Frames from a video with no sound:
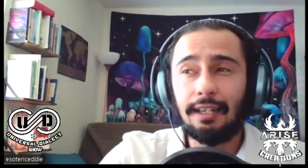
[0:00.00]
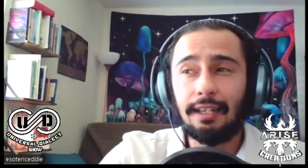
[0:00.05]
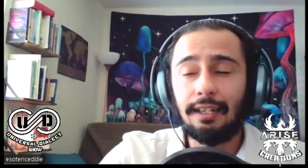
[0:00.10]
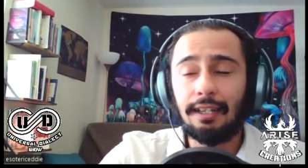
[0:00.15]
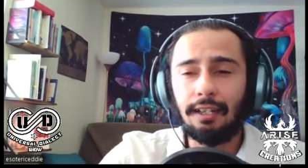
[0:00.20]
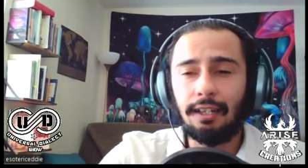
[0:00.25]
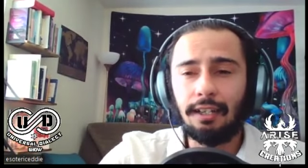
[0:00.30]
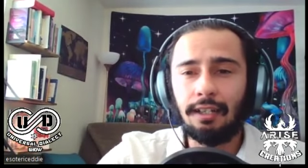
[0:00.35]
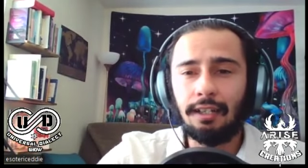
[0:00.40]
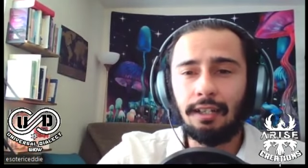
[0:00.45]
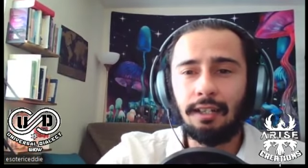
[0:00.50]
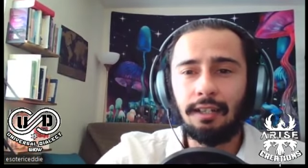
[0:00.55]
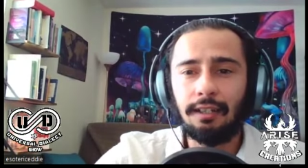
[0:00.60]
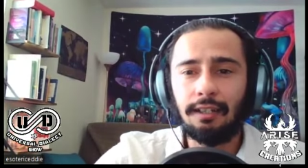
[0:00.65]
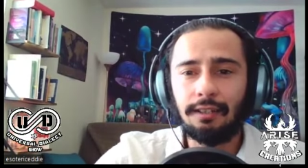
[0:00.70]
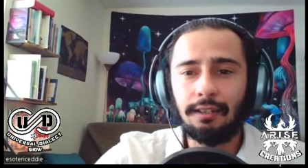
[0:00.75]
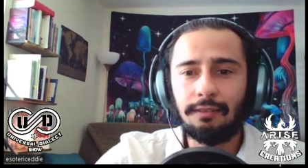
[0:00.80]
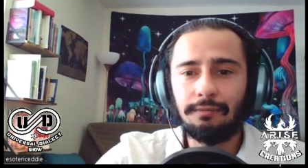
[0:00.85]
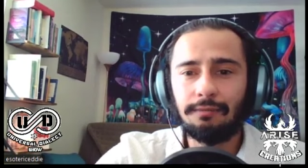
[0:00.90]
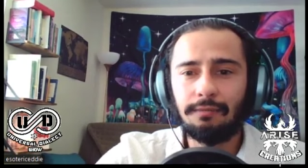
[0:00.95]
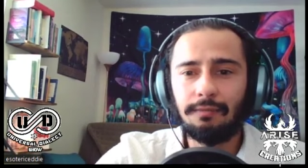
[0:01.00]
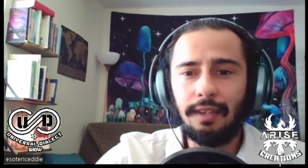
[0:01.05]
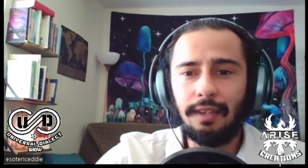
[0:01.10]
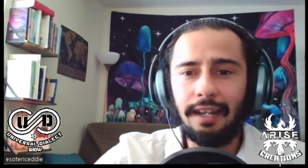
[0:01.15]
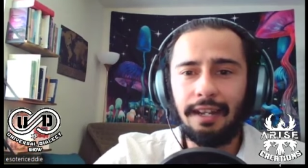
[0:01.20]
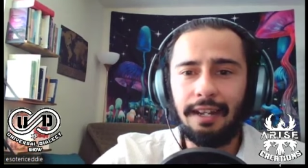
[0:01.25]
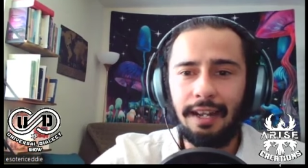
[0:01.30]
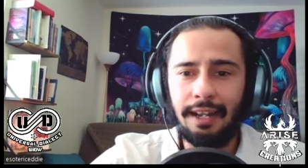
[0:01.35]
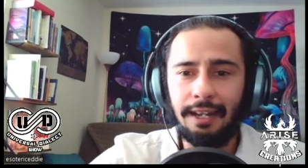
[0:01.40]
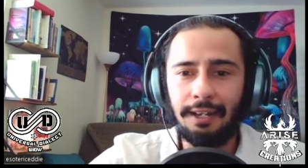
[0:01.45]
uh,
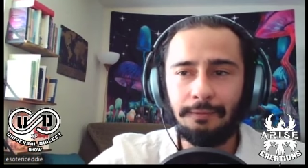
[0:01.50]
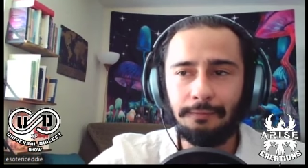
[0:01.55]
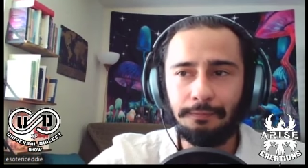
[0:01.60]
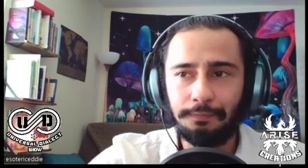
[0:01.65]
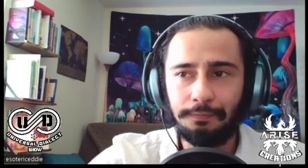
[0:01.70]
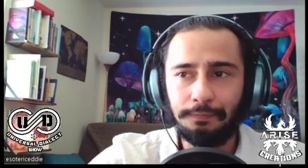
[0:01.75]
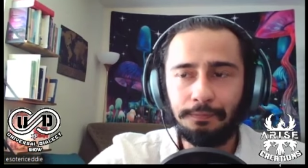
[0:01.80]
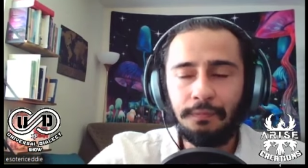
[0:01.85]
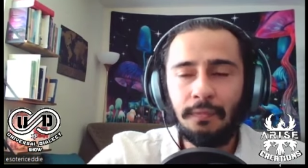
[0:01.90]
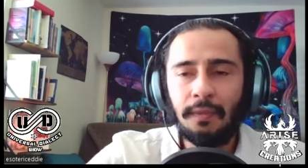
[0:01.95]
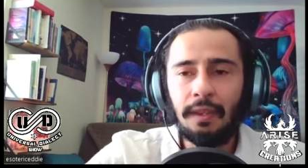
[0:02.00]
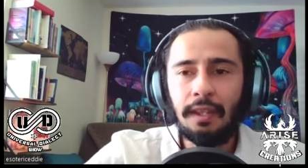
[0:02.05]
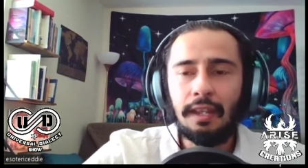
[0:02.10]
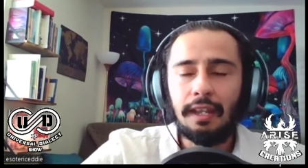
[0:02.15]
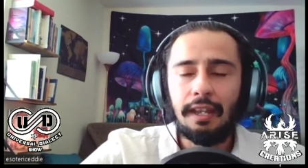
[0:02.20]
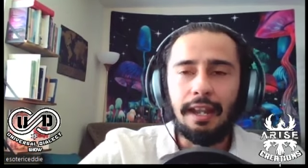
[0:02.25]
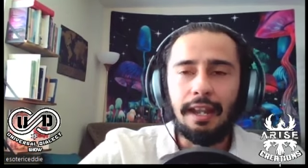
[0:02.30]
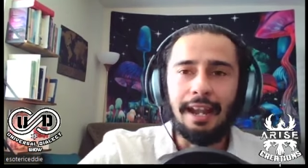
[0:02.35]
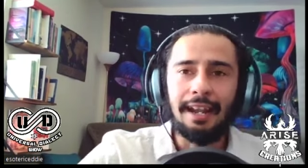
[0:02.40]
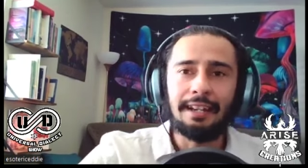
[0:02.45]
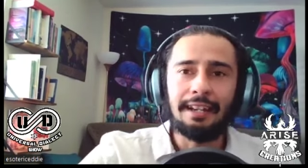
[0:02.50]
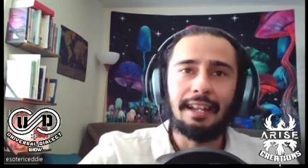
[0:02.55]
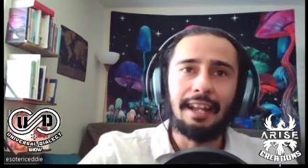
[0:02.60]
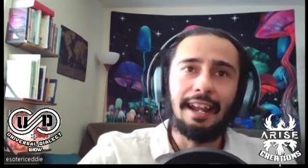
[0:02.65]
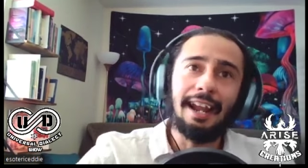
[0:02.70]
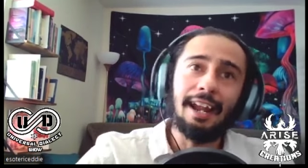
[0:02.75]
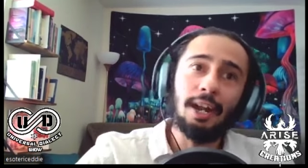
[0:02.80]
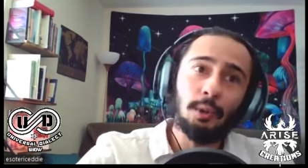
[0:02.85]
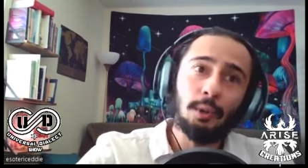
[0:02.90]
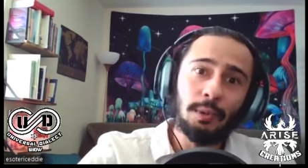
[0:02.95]
A N and
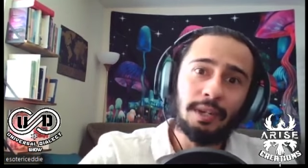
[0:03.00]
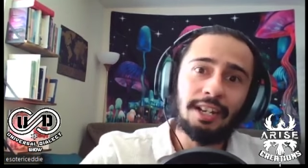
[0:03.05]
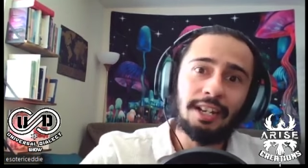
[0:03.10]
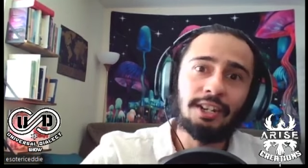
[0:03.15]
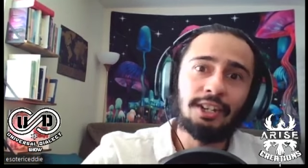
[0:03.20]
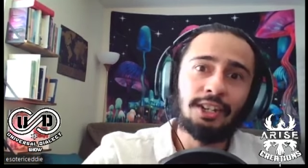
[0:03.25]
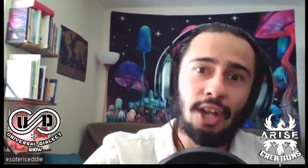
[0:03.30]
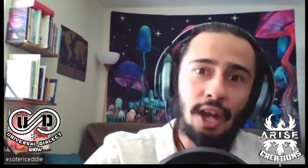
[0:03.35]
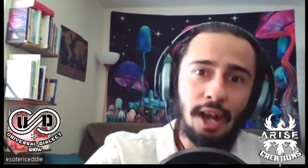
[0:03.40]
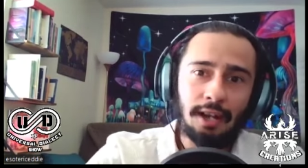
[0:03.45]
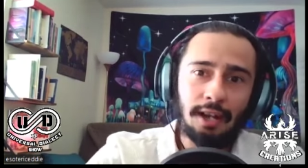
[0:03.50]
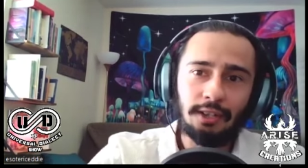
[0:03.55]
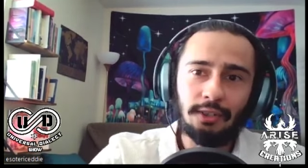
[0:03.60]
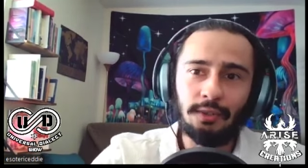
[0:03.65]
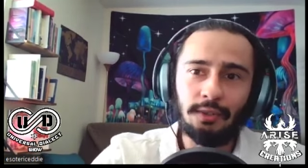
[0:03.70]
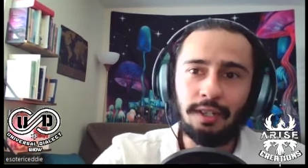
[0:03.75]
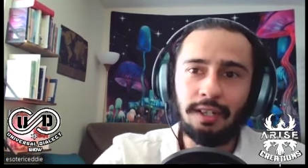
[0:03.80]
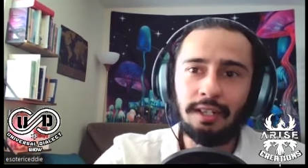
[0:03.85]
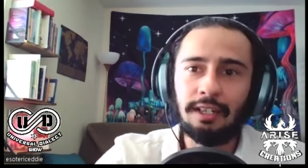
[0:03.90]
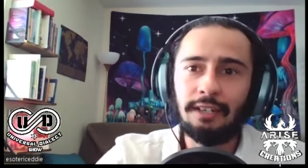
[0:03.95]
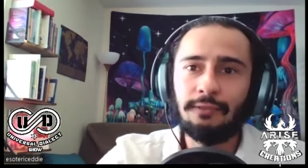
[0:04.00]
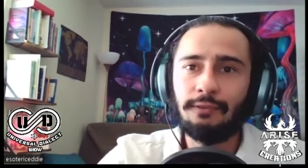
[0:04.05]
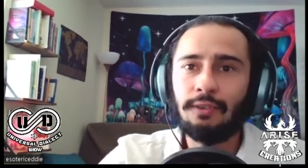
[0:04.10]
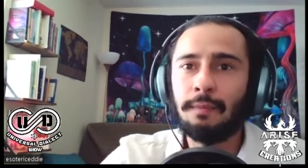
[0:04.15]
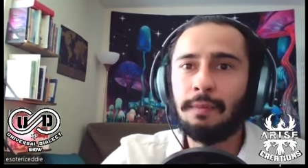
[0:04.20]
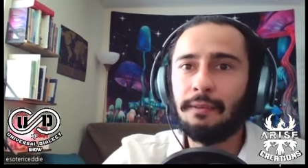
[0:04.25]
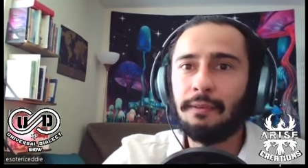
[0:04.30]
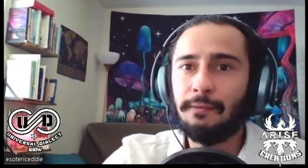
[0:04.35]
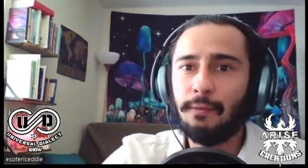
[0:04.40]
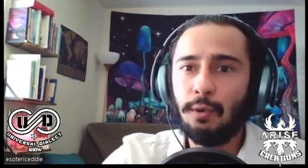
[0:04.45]
the Arian doctrine, and
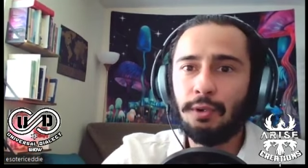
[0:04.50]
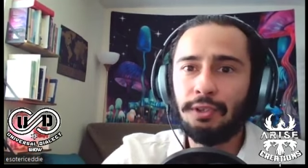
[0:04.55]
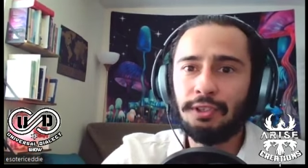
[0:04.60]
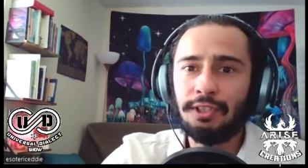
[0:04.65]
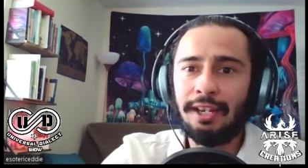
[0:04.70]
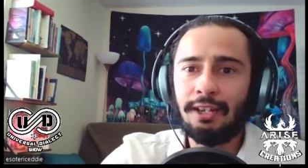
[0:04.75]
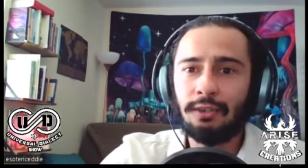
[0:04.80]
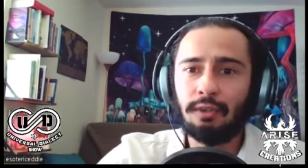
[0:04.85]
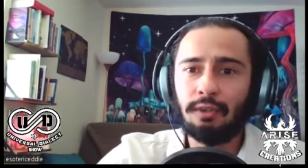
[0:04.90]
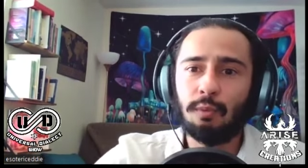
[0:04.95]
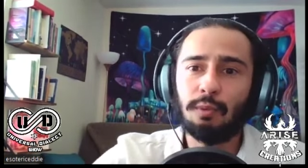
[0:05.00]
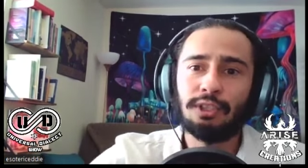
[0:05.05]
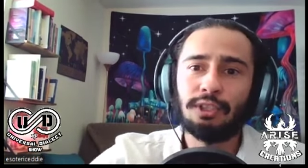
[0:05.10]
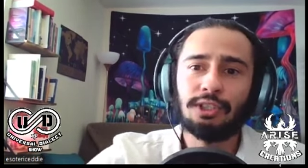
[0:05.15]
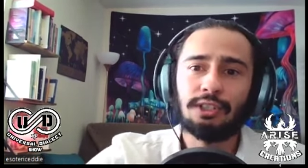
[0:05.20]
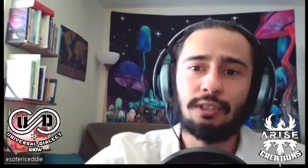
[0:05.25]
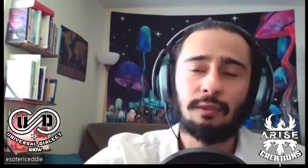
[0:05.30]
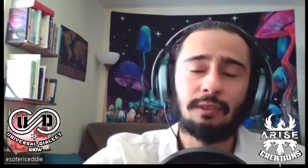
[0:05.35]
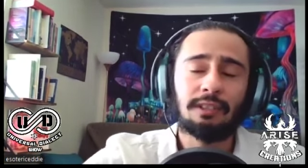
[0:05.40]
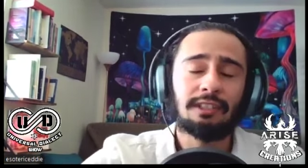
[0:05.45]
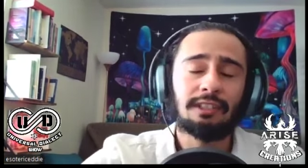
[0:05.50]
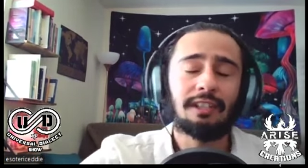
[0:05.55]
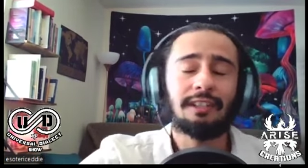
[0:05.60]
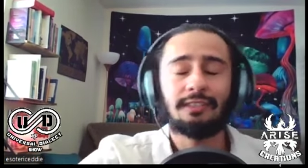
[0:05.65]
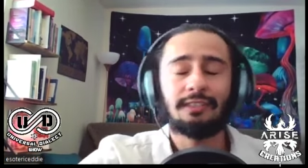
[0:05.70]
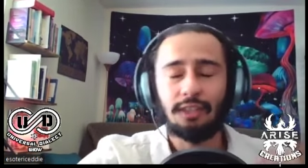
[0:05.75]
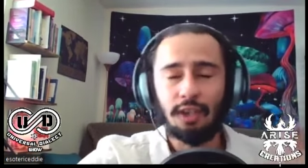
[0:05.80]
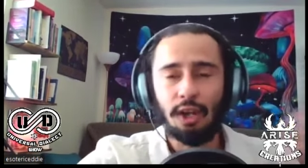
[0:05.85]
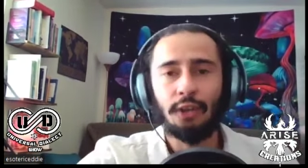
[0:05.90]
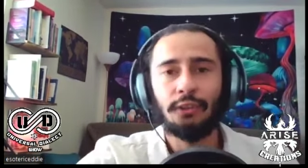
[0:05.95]
from the fourth century, was was
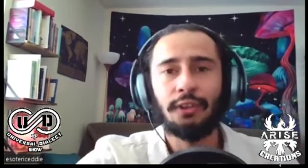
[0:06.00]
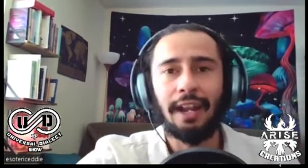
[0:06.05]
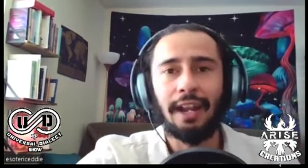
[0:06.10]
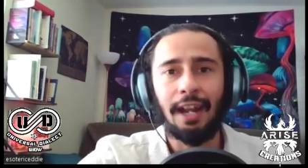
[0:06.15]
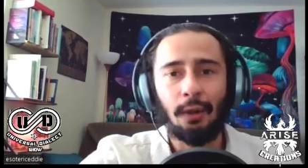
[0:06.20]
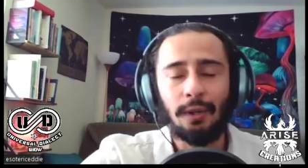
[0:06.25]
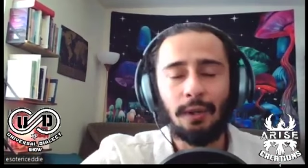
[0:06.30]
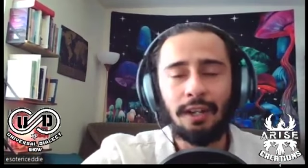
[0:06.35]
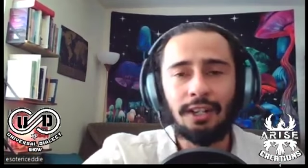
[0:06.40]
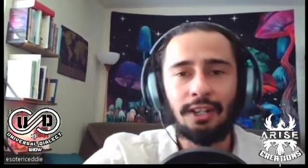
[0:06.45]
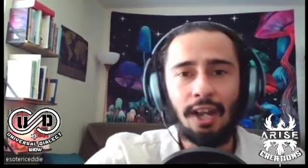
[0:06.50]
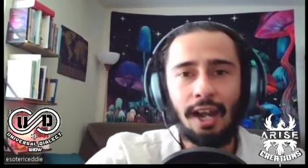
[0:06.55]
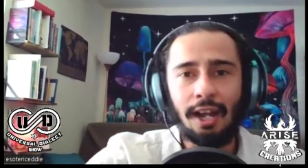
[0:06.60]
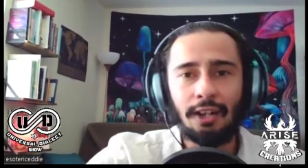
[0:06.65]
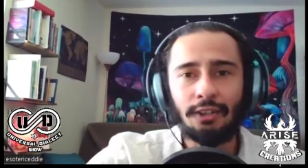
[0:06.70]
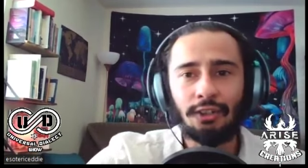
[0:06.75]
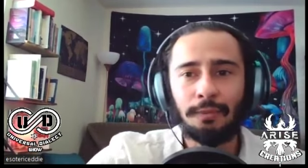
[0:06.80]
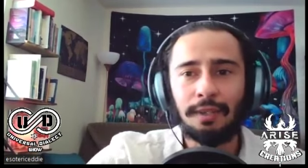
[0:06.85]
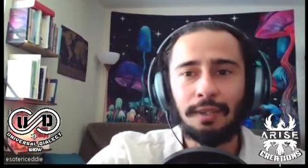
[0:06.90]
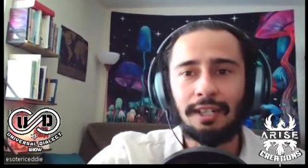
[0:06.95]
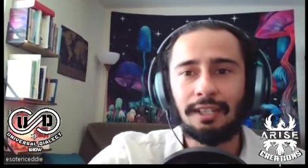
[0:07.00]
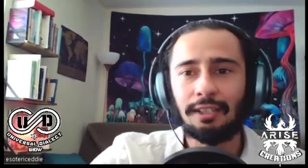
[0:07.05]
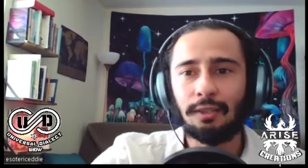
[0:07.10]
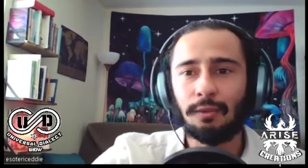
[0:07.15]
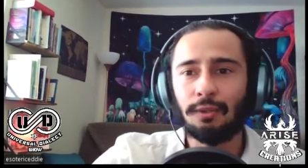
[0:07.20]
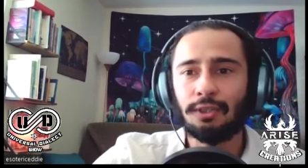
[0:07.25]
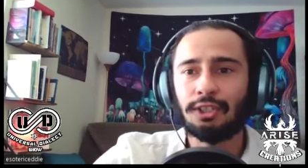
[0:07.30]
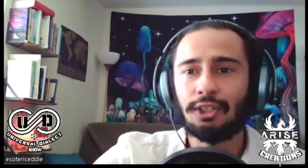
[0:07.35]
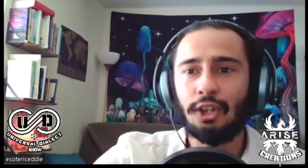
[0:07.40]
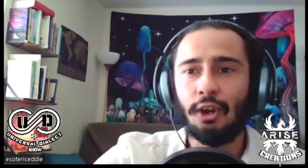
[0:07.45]
it's called the Arian doctrine because it
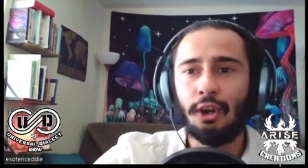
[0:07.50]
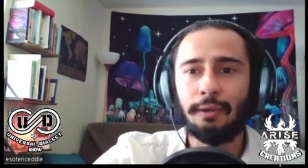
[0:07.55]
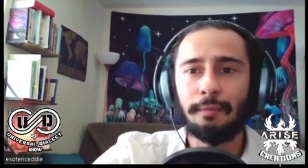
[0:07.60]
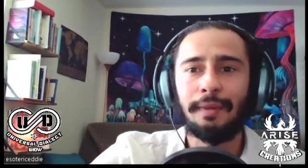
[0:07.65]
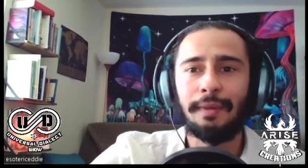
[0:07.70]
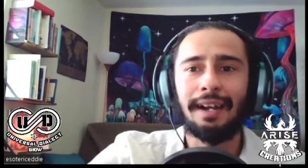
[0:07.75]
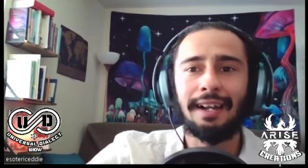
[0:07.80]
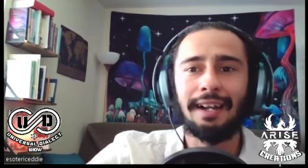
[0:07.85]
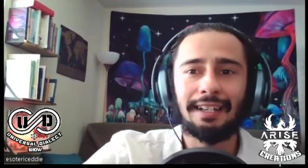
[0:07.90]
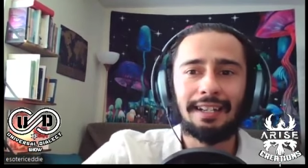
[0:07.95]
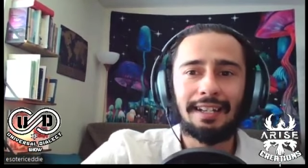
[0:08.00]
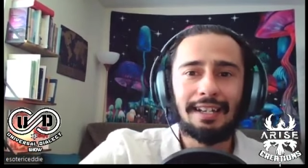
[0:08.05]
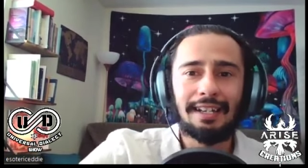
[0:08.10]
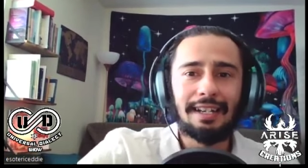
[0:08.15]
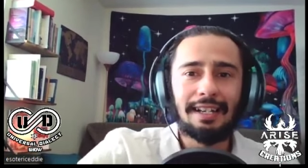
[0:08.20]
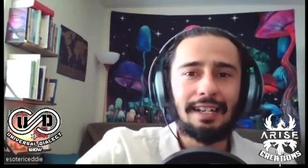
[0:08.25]
was started by